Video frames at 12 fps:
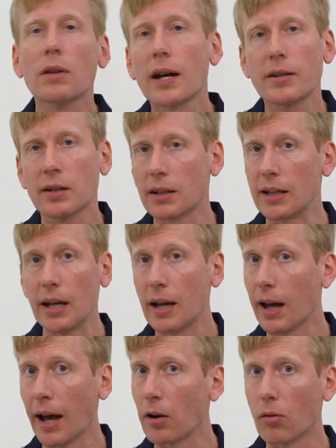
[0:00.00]
Logically,
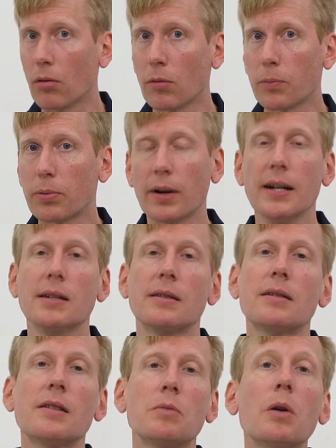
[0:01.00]
at all
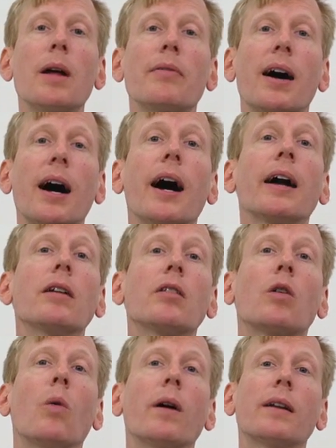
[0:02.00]
prices, we would have a higher
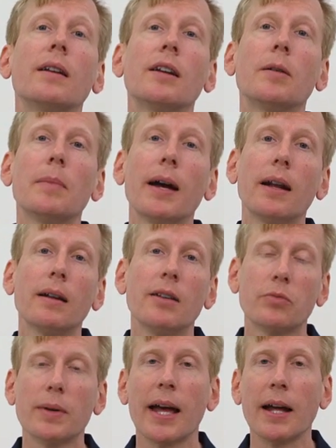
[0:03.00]
quantity demanded
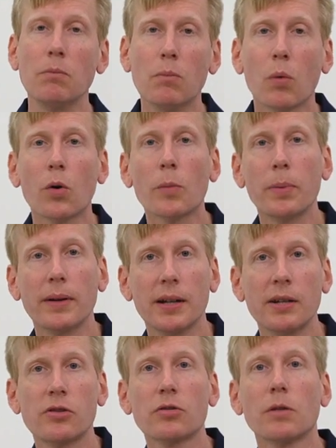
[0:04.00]
if we add more
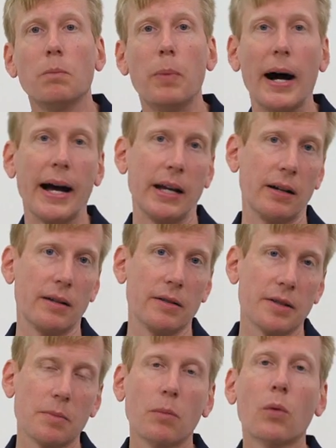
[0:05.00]
potential
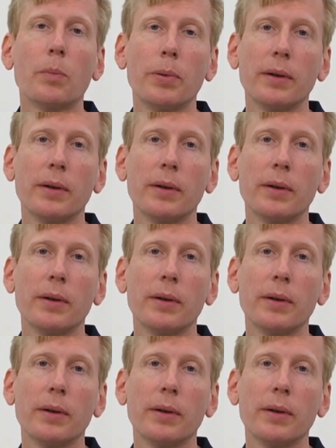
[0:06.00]
buyers, more